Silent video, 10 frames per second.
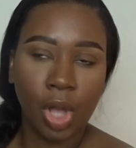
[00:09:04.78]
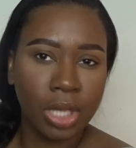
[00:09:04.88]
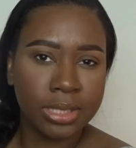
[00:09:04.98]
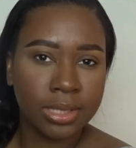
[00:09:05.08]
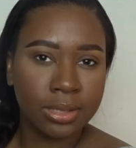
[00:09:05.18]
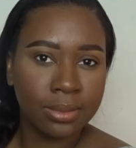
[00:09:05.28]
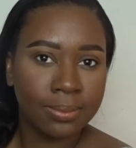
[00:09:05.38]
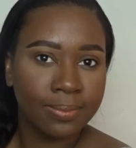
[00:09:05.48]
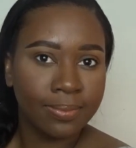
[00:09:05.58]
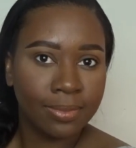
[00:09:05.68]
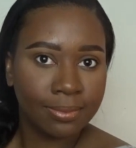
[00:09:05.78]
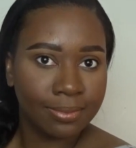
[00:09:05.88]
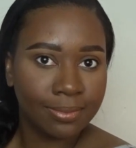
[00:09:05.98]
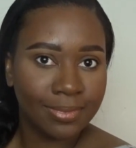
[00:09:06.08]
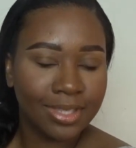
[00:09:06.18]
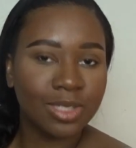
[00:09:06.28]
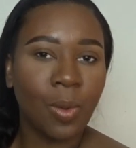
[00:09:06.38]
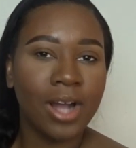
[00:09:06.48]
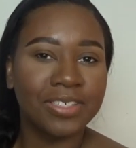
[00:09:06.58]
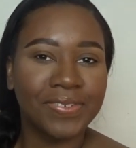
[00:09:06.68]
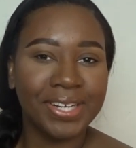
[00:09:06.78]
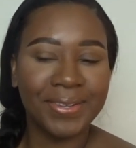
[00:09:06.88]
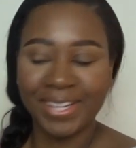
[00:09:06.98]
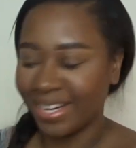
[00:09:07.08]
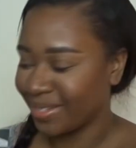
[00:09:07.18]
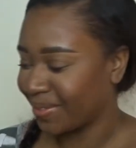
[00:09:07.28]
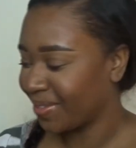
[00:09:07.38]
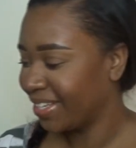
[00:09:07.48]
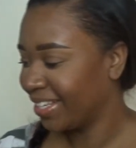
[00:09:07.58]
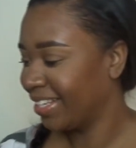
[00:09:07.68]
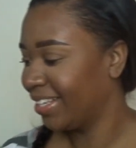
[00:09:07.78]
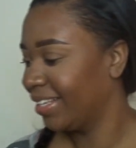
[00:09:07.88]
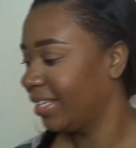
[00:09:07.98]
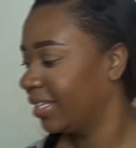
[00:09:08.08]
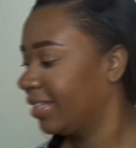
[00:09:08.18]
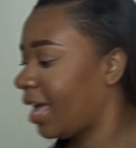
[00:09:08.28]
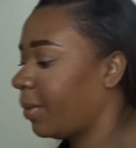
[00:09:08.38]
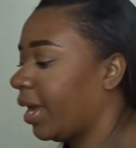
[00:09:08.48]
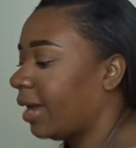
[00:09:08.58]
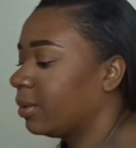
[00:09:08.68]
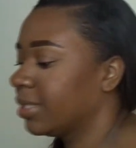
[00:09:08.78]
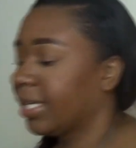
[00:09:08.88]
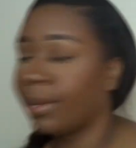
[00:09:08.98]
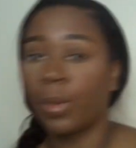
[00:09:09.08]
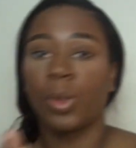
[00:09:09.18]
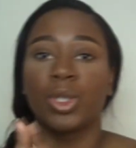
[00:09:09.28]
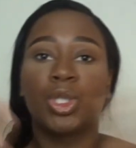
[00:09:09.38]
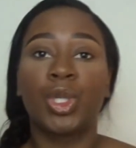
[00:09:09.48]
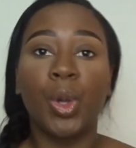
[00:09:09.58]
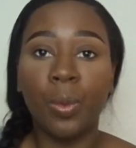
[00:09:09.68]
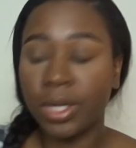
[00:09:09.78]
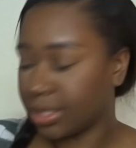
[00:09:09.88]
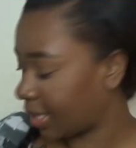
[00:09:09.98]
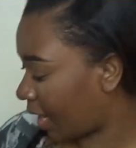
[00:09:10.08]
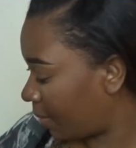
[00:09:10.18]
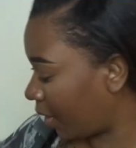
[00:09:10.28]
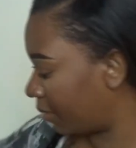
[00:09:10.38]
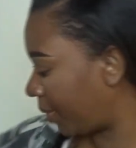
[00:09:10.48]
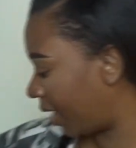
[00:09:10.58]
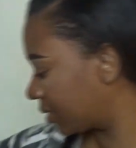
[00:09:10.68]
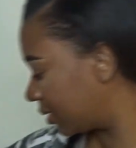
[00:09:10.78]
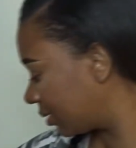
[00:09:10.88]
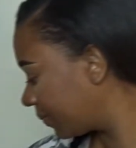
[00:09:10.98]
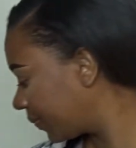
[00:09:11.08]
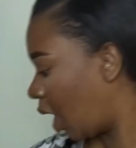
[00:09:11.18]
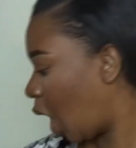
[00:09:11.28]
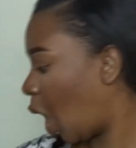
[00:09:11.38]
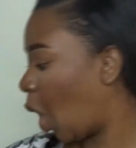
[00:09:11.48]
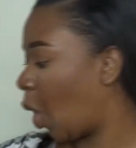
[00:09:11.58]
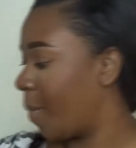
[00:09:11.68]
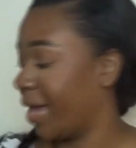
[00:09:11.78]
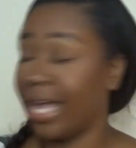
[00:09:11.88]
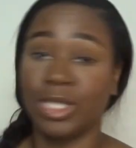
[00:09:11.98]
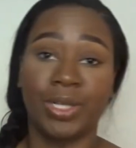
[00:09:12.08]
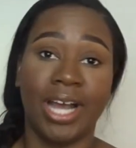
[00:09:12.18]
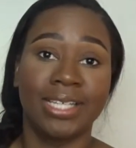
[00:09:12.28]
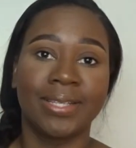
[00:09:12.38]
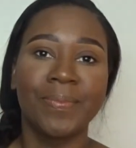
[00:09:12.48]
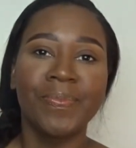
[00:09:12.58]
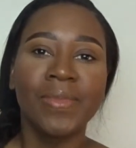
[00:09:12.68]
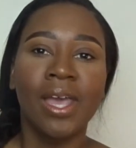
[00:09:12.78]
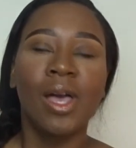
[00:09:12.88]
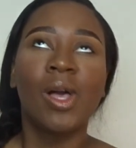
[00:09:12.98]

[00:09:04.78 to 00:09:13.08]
gloss swatch video that I do. That way I don't take up too much time unboxing. Oh my god, you guys.